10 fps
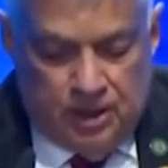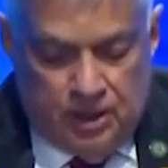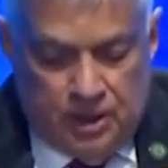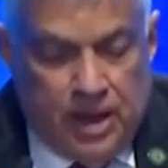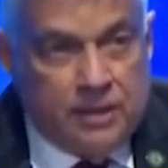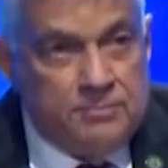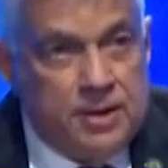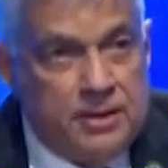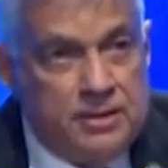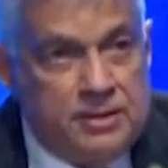
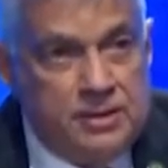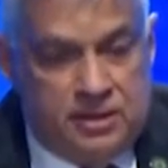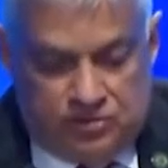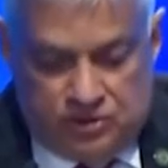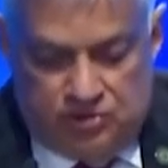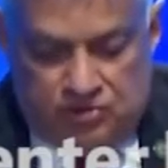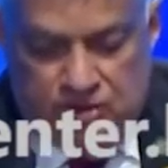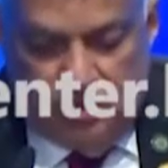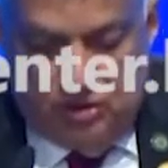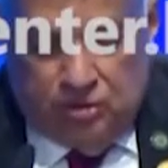like-minded nations
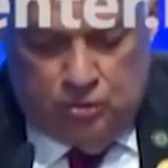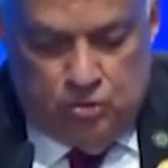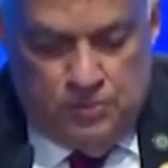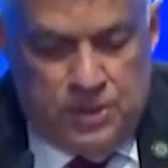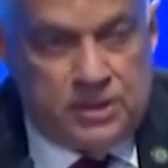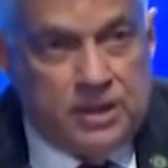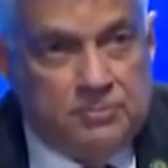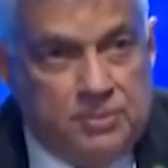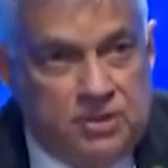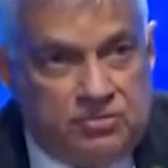should meet
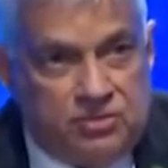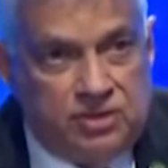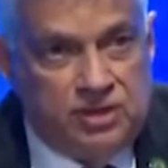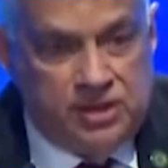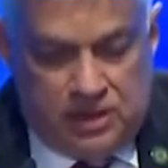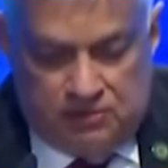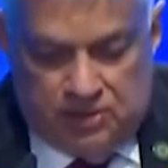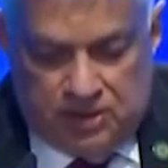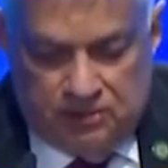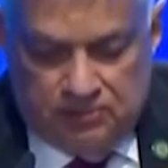at ministerial
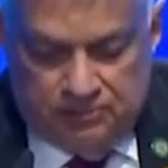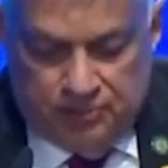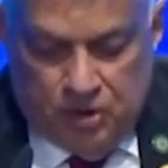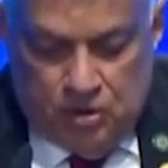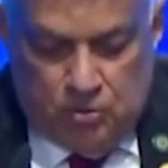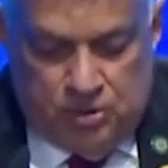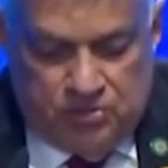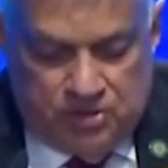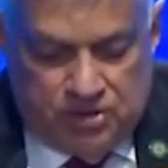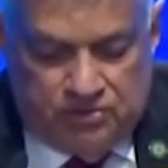level to
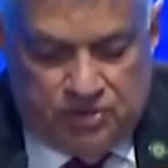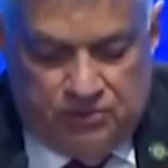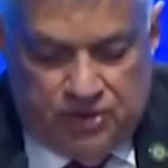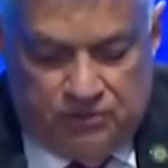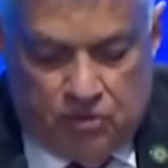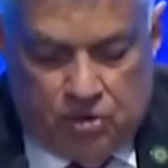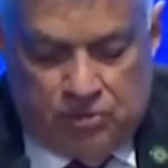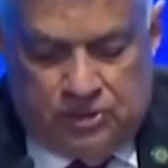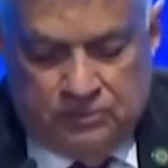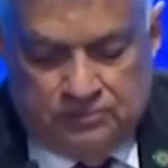discuss the way
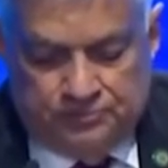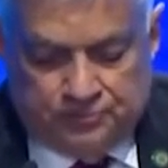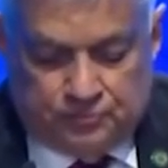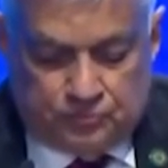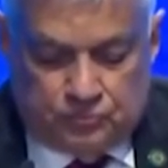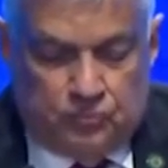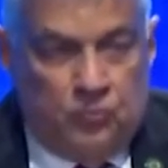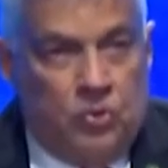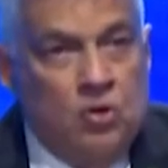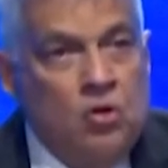forward
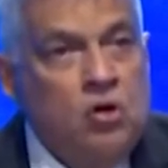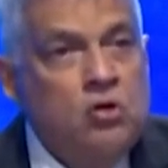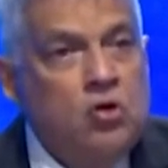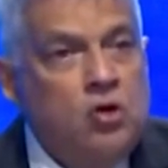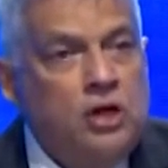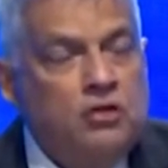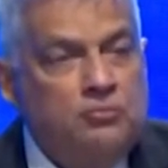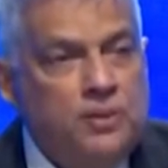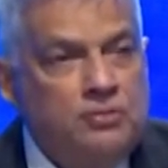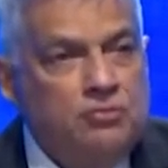on all
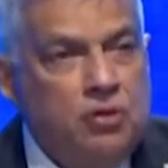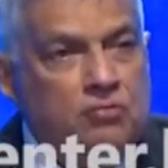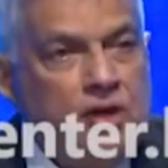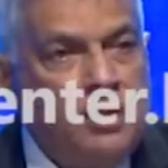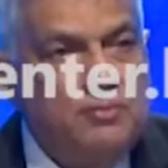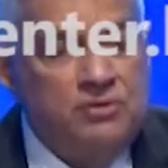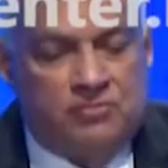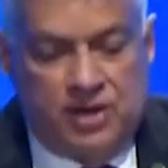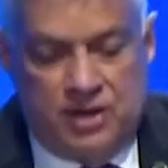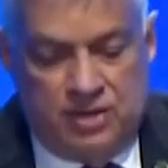aspects of climate
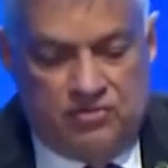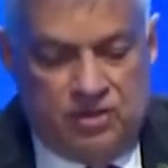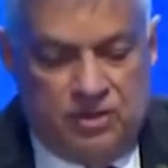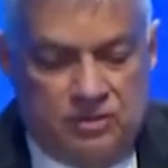financing.